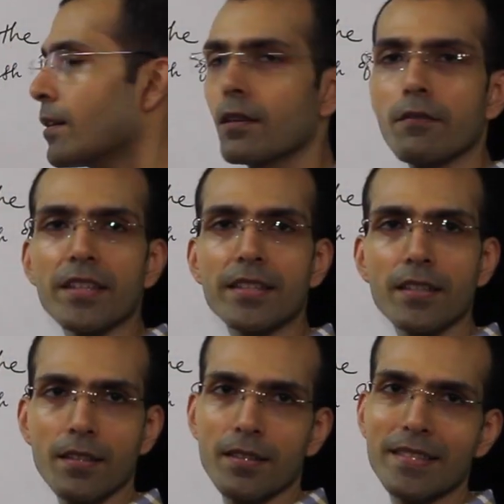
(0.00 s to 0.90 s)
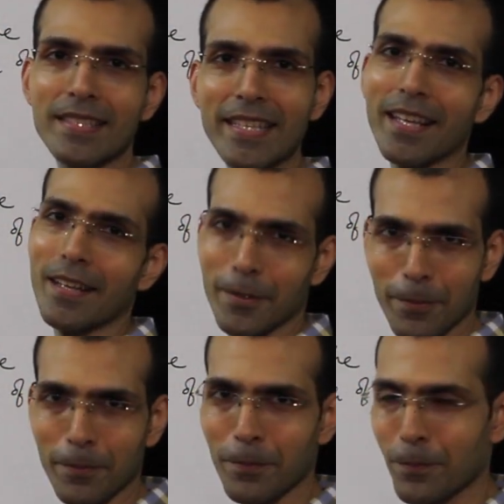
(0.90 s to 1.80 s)
with a scale.
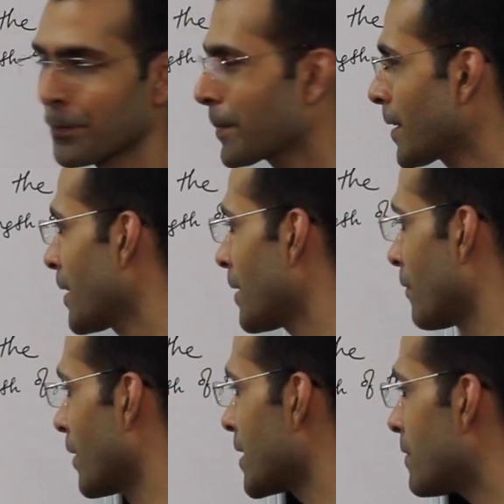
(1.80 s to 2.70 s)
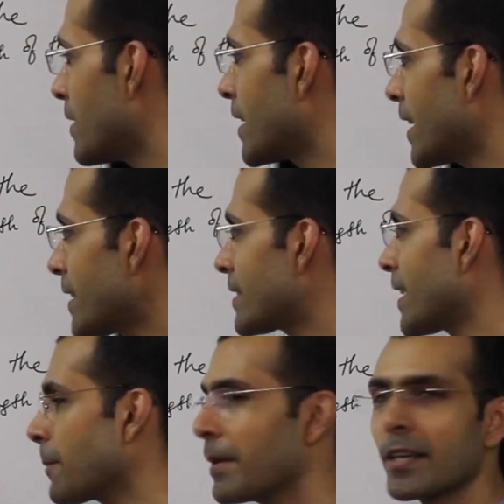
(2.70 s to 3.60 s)
Once we get
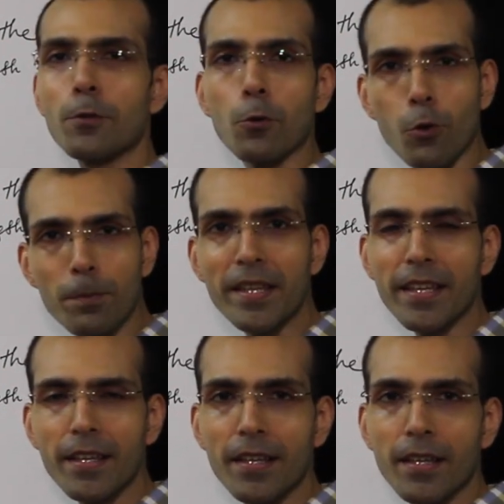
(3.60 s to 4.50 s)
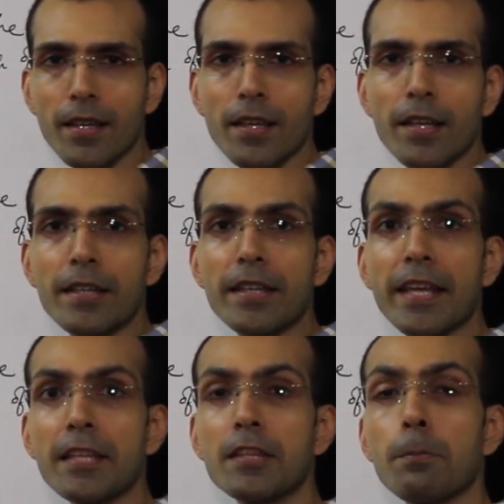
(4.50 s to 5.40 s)
segment OB,
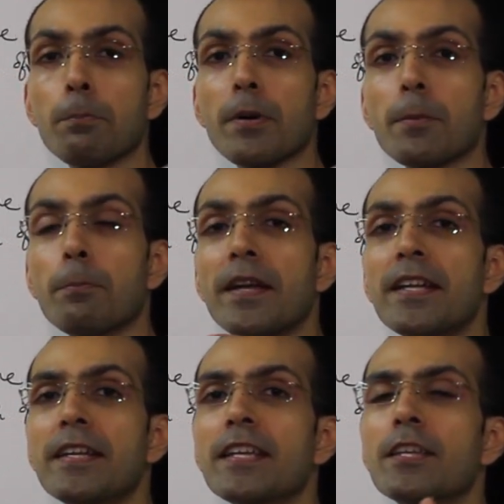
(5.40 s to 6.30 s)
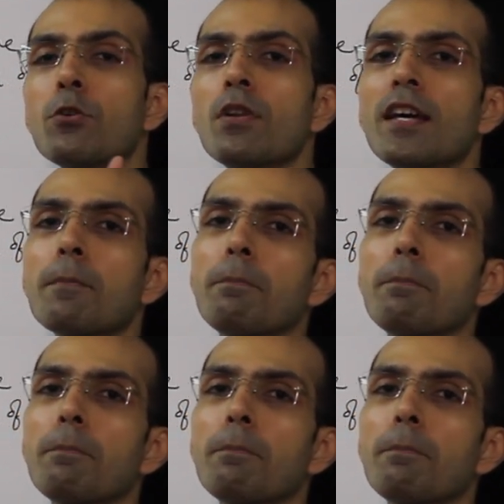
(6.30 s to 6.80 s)
take the perpendicular